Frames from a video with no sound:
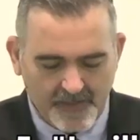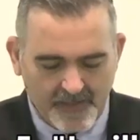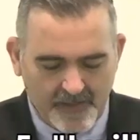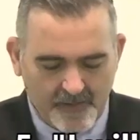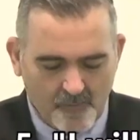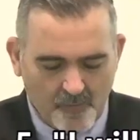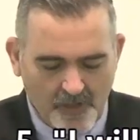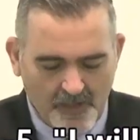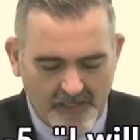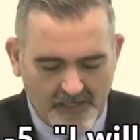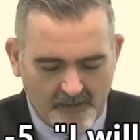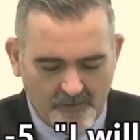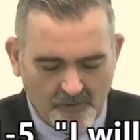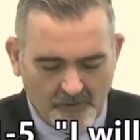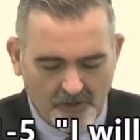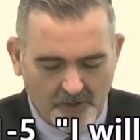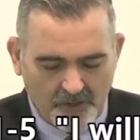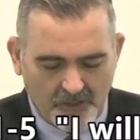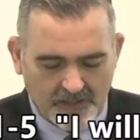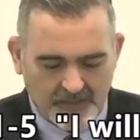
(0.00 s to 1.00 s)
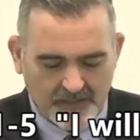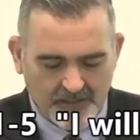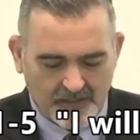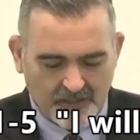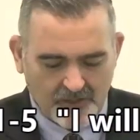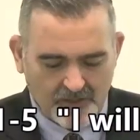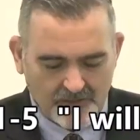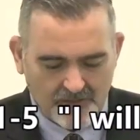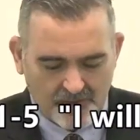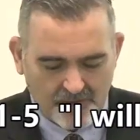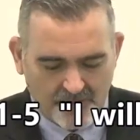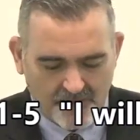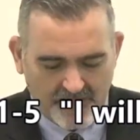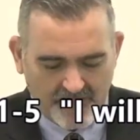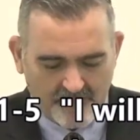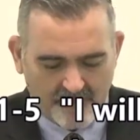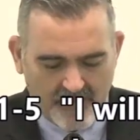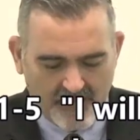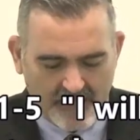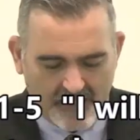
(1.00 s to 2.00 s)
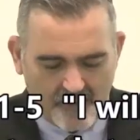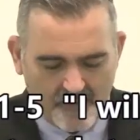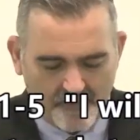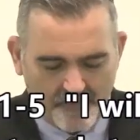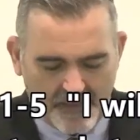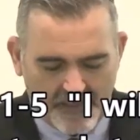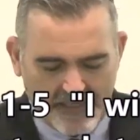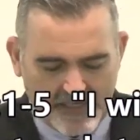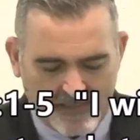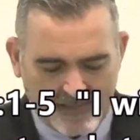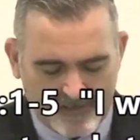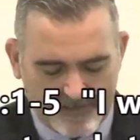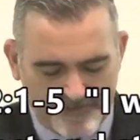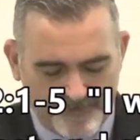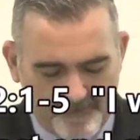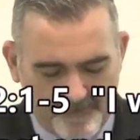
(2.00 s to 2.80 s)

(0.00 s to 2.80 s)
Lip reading: and what I will answer concerning my complaint.